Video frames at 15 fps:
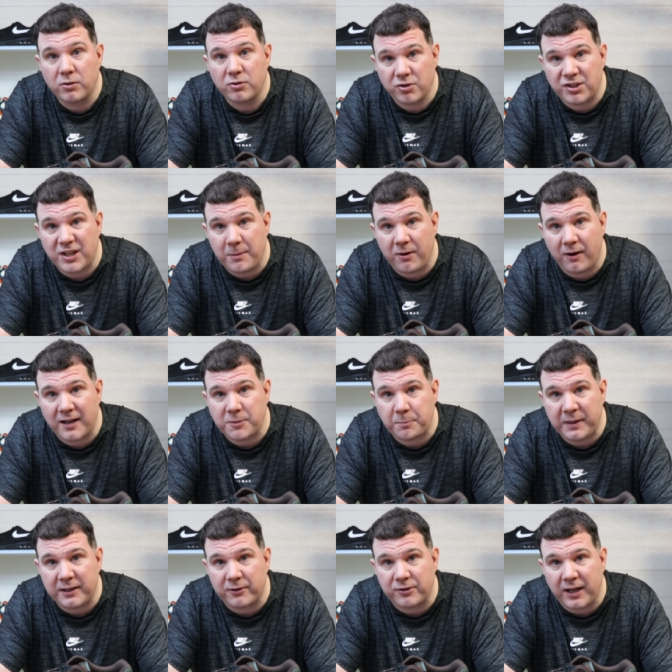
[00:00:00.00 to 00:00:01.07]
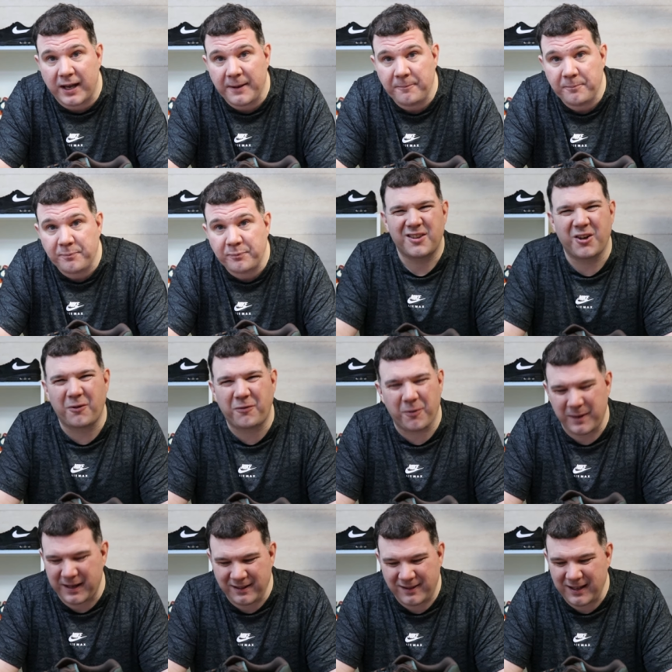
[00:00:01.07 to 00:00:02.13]
Just keep your eyes peeled, yeah? They're not for
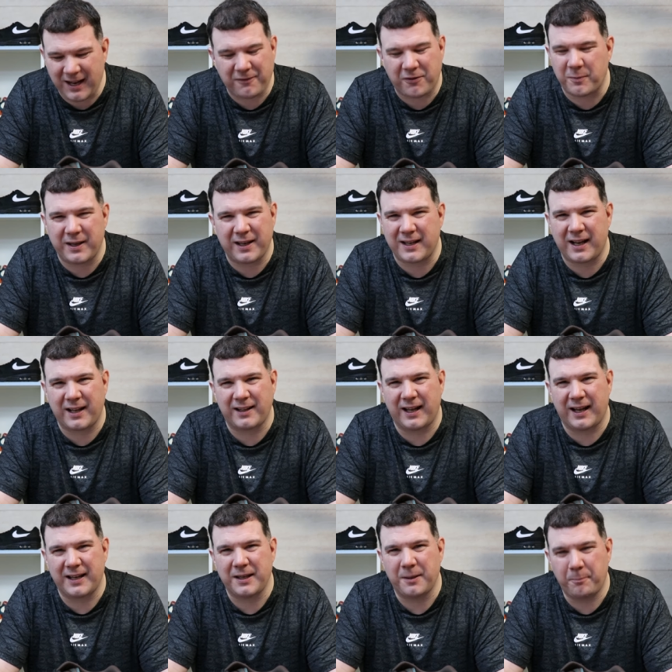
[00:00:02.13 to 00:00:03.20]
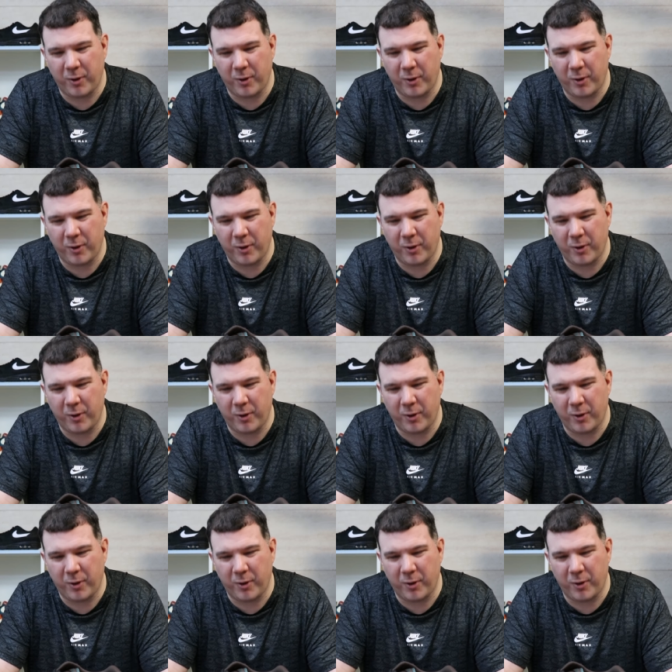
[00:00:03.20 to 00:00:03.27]
me. They aren't for me, I can't lie.